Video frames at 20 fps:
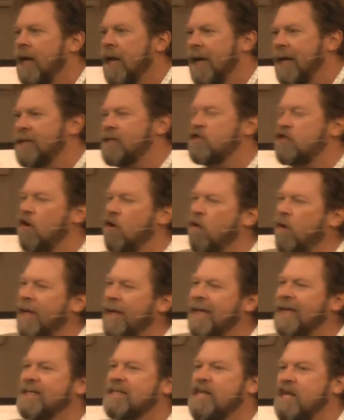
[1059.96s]
it's so
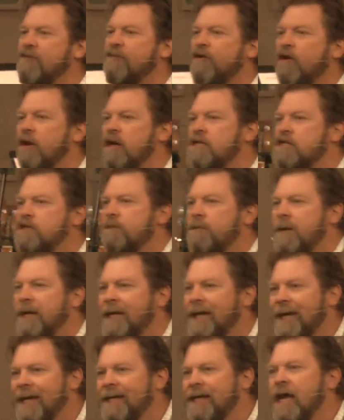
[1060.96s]
easy for us to
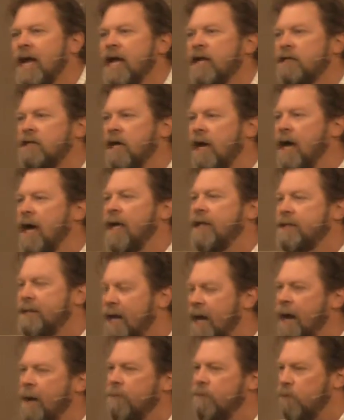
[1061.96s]
begin to
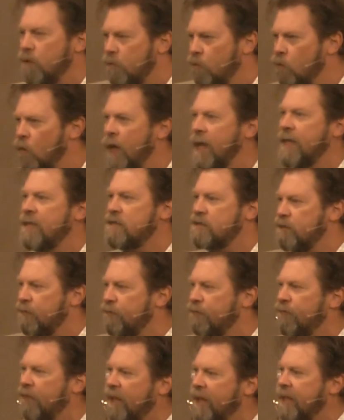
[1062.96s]
adopt ways
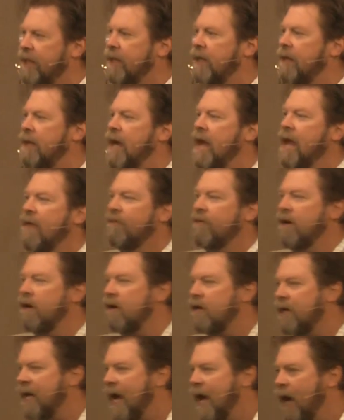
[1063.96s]
of thinking that
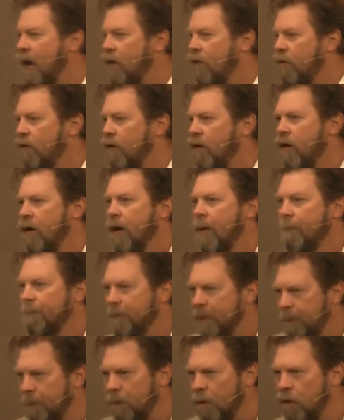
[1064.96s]
are
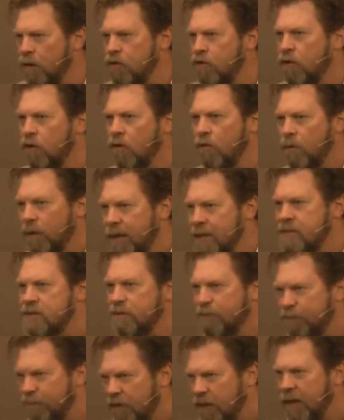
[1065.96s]
counter-biblical ways
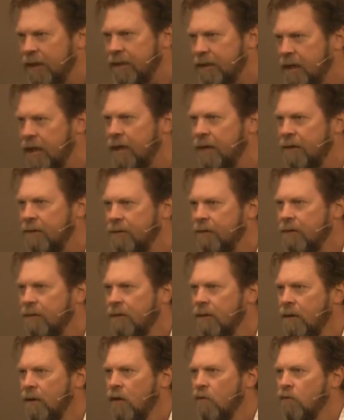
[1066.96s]
of thinking
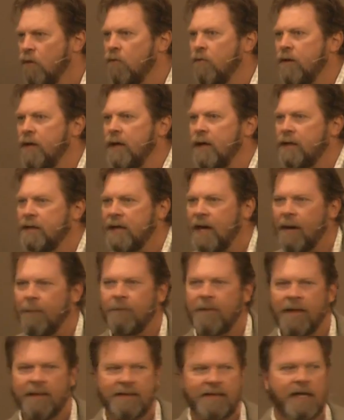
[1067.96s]
when we
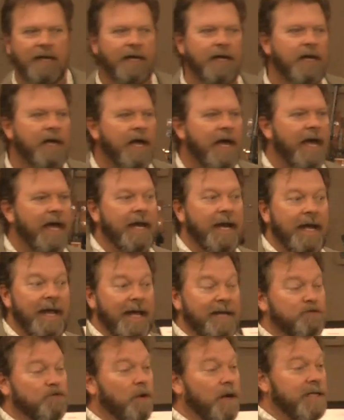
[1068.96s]
adopt that thing. And
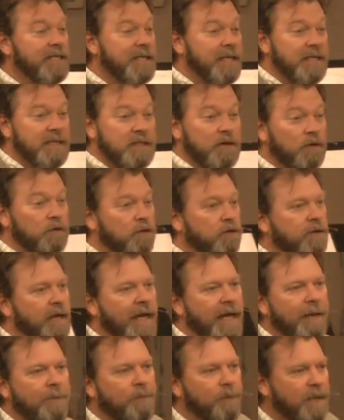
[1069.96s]
that's why he says don't do
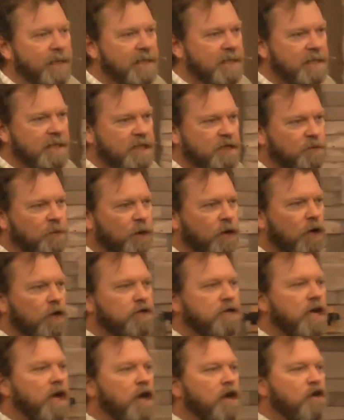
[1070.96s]
that in business,
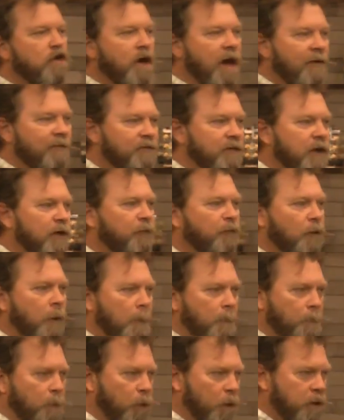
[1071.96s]
because you have
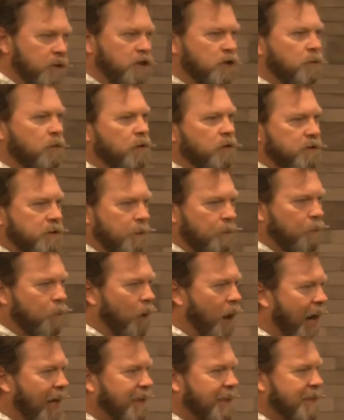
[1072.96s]
different principles and
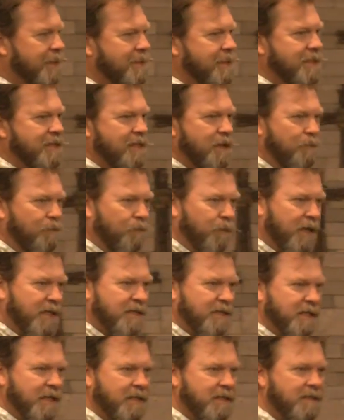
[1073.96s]
practices in
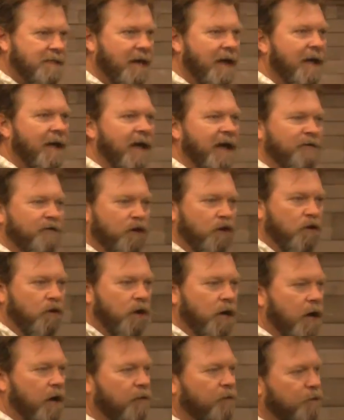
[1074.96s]
business if you
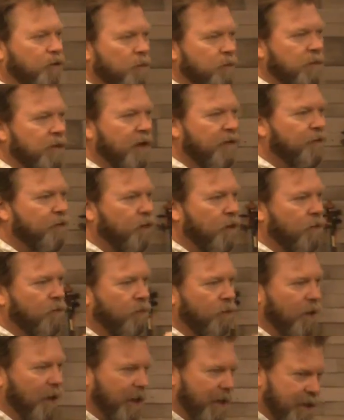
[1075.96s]
come from different
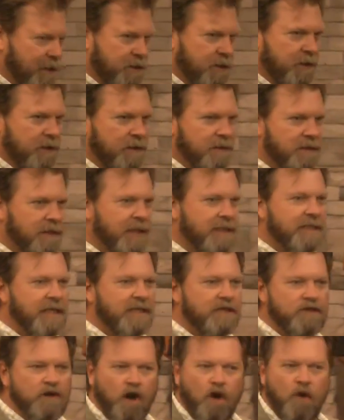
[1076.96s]
religions. He
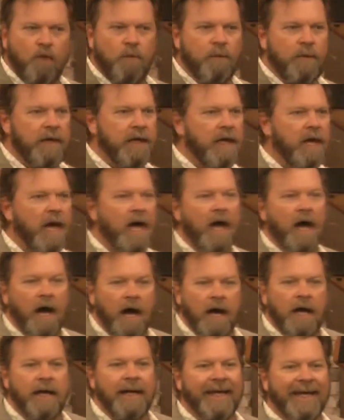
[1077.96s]
says don't be
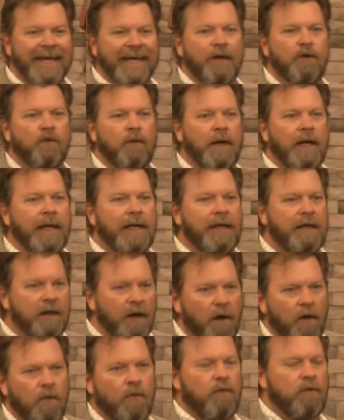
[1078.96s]
unequally
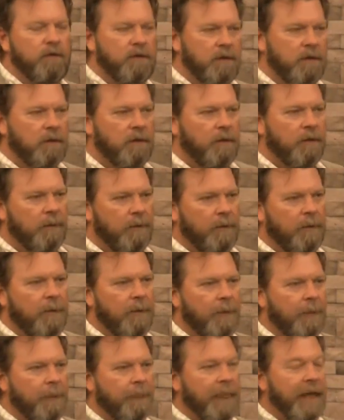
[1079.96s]
yoked.
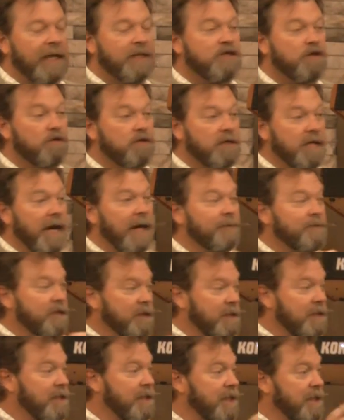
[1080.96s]
And so
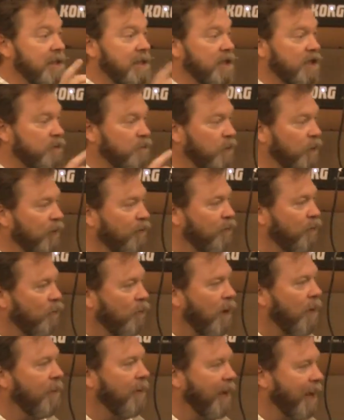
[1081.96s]
Samson sees this beautiful
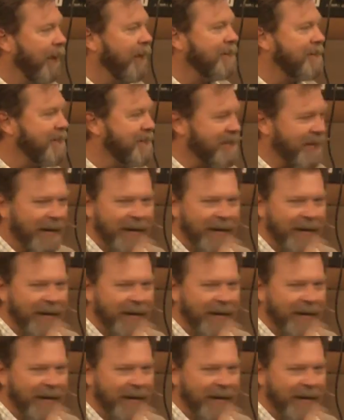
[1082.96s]
woman, and he says, I